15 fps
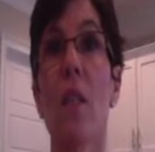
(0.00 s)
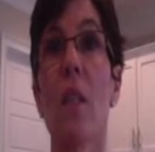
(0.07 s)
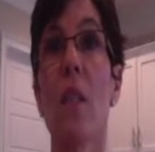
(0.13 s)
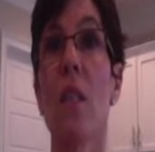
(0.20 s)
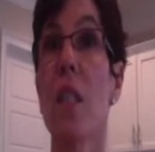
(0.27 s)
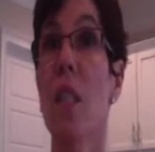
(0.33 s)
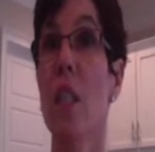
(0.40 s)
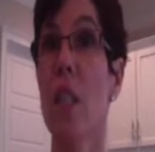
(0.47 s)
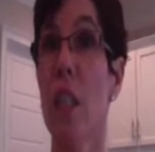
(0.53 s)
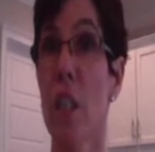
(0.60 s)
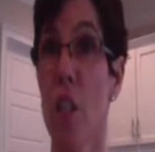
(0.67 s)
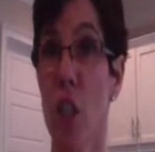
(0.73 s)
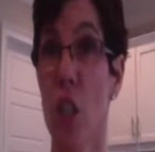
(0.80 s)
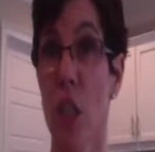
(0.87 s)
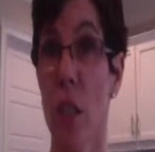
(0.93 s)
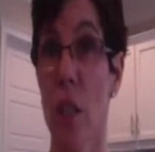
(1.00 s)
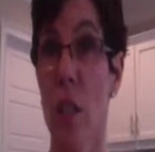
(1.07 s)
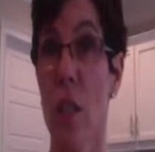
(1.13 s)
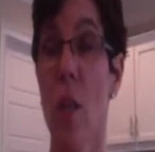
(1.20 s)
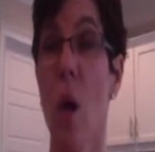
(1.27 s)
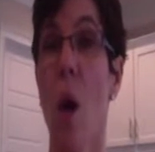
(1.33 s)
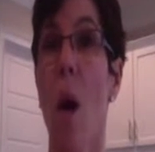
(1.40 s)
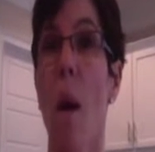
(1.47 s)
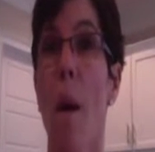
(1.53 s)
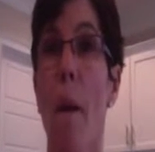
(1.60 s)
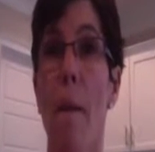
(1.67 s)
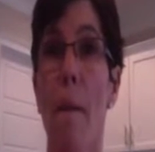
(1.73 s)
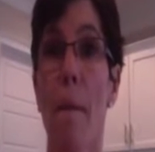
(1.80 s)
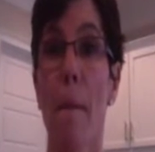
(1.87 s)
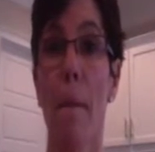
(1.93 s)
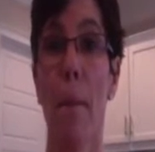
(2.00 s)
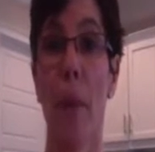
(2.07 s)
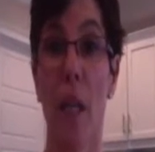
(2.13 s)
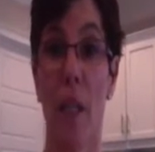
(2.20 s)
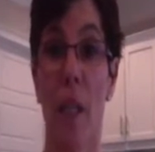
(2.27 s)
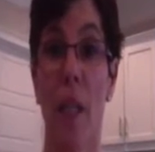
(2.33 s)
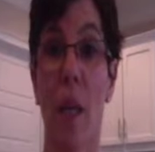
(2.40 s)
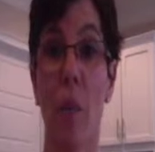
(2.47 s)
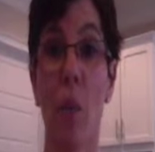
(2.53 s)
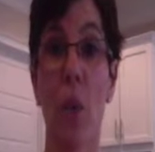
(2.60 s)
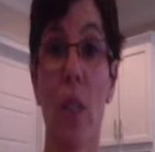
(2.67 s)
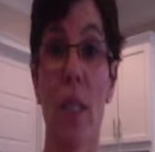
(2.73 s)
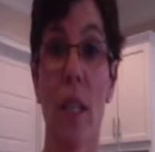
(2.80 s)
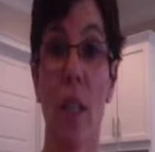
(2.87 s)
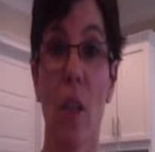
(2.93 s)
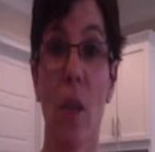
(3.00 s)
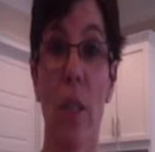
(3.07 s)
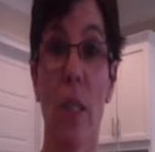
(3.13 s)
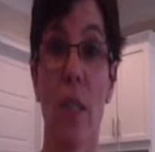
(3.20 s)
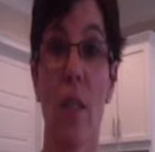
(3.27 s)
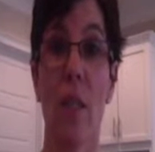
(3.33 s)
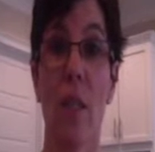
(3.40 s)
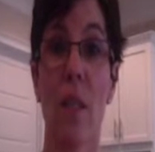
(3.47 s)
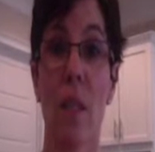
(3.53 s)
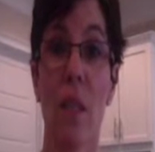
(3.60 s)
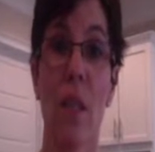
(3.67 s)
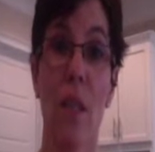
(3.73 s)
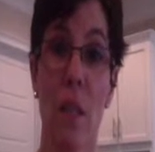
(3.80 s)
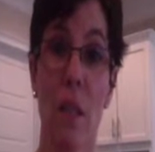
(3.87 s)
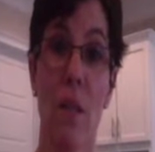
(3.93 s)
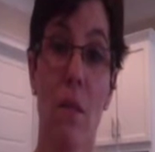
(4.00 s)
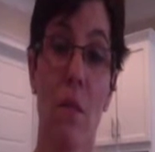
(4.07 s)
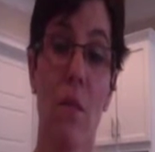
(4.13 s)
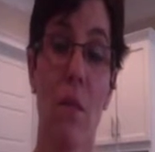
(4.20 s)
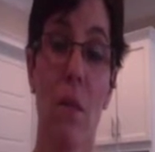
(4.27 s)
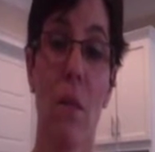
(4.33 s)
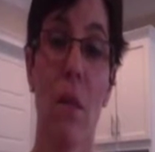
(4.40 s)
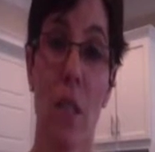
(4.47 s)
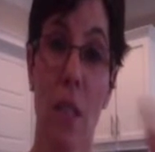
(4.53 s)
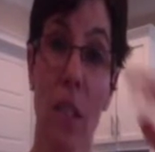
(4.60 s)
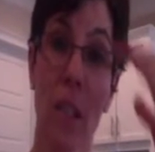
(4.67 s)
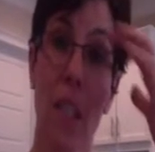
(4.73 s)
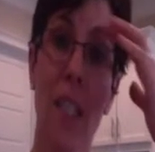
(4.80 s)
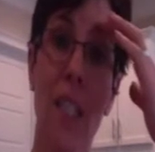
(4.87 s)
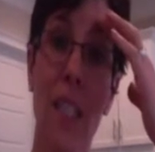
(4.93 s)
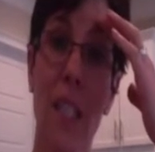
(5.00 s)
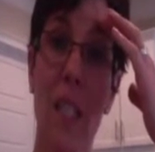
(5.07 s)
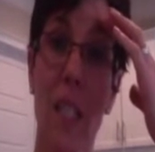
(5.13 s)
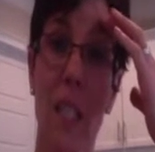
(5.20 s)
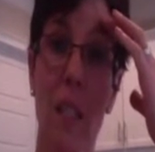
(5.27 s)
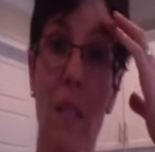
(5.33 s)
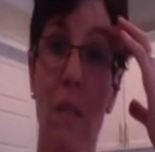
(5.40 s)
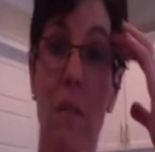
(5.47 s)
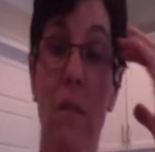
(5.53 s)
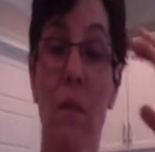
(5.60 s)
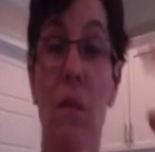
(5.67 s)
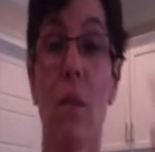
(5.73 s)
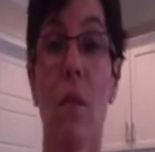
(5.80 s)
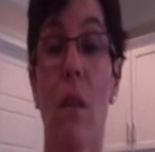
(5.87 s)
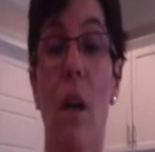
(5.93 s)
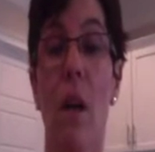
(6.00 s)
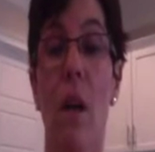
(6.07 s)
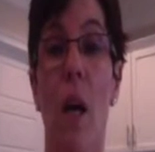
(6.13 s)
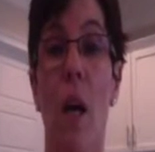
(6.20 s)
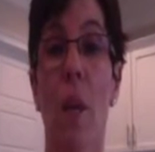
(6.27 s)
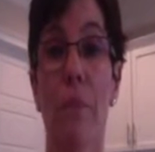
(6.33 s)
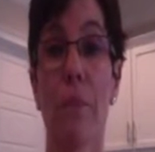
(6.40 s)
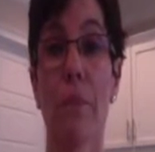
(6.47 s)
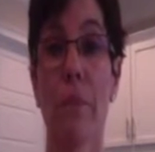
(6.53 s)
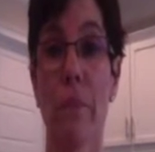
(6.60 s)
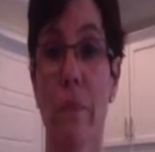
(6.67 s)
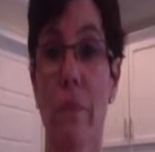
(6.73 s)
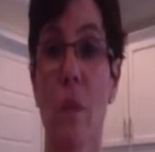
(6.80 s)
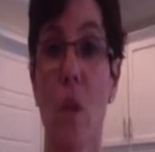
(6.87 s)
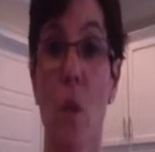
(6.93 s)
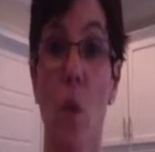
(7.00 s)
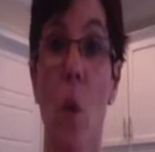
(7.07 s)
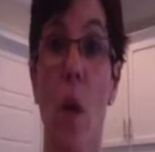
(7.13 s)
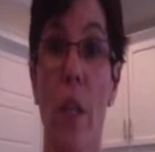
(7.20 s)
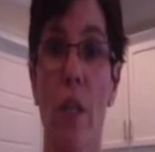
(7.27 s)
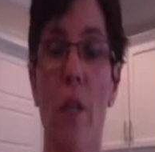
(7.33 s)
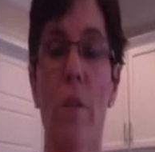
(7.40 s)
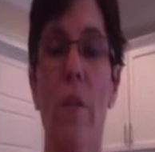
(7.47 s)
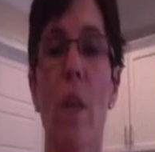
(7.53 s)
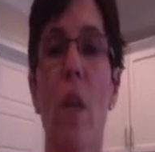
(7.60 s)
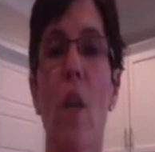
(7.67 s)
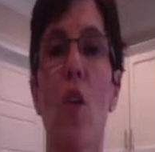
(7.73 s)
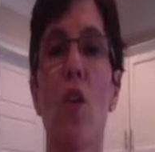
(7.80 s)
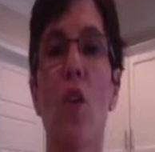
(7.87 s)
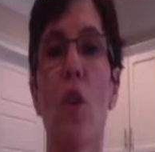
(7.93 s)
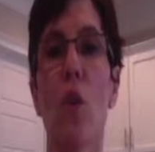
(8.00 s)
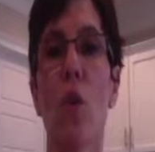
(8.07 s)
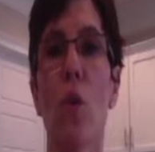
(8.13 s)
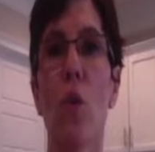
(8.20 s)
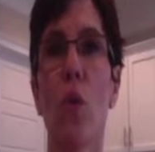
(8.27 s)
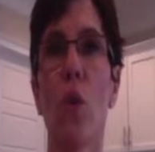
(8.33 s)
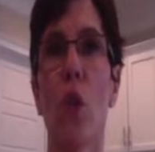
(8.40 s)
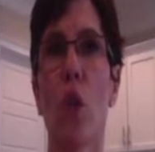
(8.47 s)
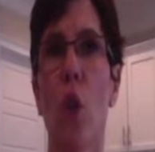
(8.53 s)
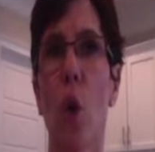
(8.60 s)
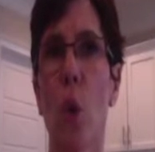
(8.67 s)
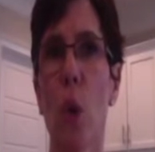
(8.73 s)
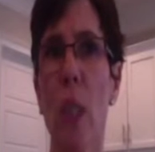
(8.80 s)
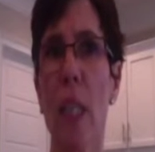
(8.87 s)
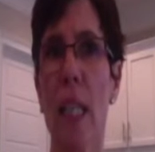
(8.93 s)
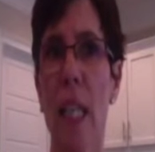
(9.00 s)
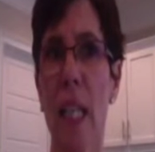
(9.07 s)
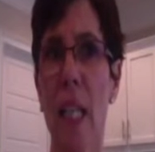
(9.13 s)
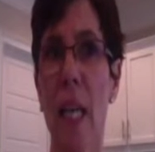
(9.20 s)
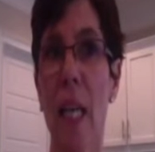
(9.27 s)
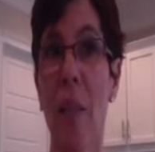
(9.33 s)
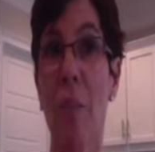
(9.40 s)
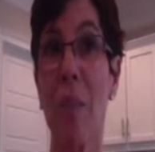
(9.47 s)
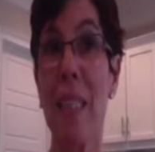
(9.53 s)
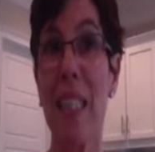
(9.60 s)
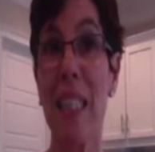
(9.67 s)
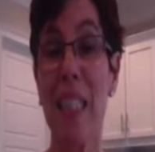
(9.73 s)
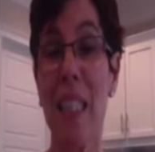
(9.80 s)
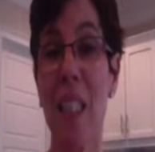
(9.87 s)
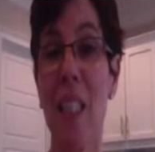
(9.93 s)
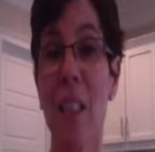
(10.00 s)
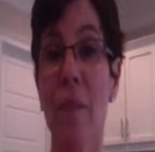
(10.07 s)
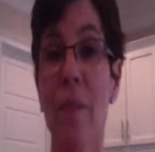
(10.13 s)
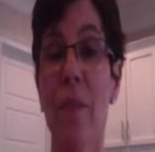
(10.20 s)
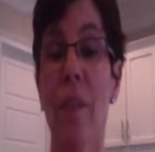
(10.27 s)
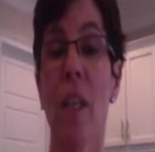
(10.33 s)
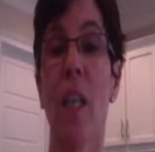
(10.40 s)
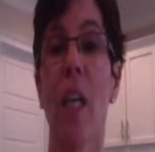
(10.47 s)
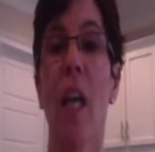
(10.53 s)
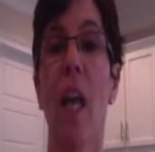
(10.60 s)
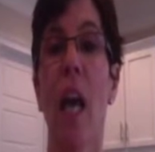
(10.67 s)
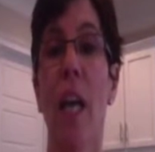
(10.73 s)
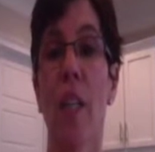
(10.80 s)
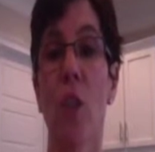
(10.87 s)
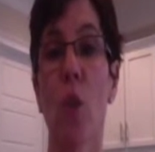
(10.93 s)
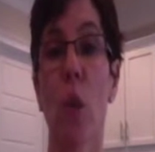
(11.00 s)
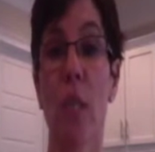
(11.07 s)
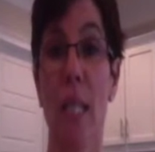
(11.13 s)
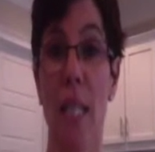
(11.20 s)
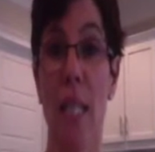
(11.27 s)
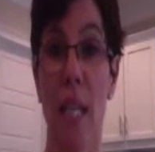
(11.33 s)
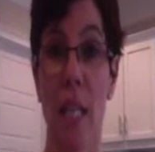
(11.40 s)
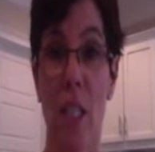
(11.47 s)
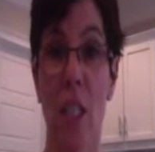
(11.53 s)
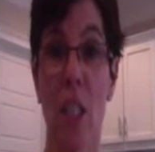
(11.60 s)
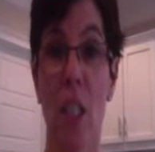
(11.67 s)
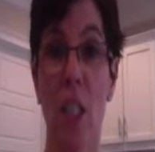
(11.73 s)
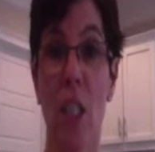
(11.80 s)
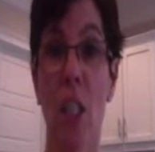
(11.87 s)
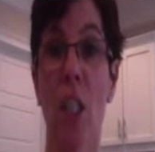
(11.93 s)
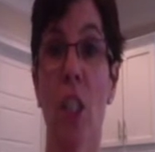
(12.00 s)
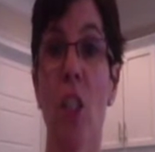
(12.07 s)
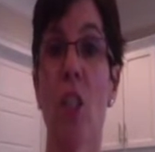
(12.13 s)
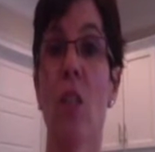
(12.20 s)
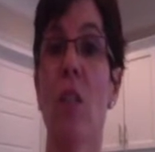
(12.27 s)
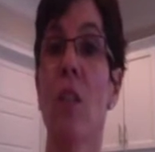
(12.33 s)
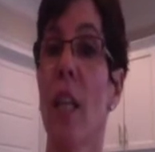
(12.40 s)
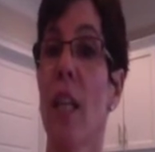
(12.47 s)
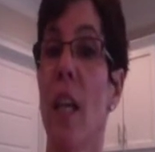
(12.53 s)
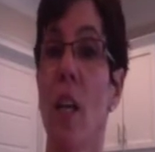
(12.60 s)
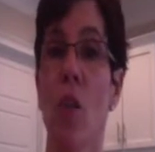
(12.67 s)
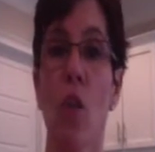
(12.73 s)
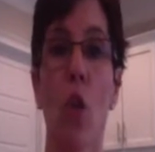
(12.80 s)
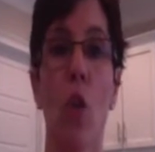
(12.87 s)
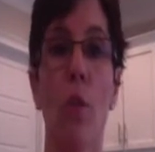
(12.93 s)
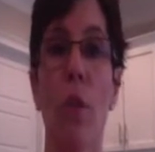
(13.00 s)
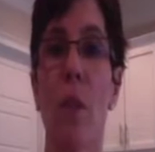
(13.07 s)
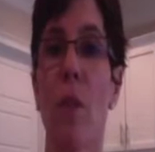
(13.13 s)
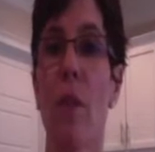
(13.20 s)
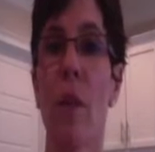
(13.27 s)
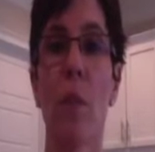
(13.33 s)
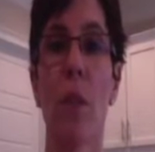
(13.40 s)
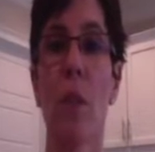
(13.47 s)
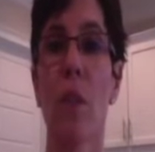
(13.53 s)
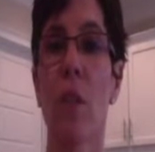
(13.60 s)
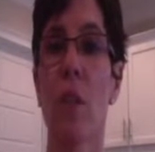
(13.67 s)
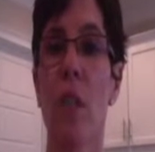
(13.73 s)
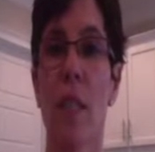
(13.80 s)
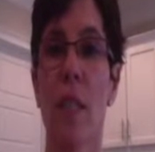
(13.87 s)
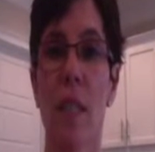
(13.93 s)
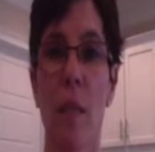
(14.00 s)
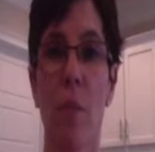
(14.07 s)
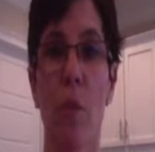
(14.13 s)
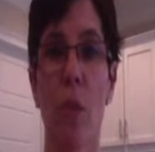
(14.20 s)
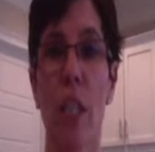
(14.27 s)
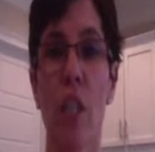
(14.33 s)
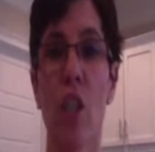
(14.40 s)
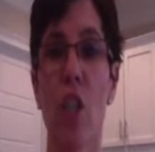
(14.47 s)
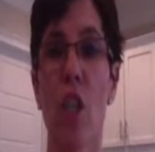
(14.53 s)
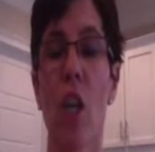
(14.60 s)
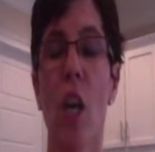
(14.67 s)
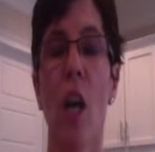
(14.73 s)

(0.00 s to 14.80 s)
Delicious, but kombucha is not always in season squash. So you can only get it, I believe, at towards the end of the year, like October, November, December-ish.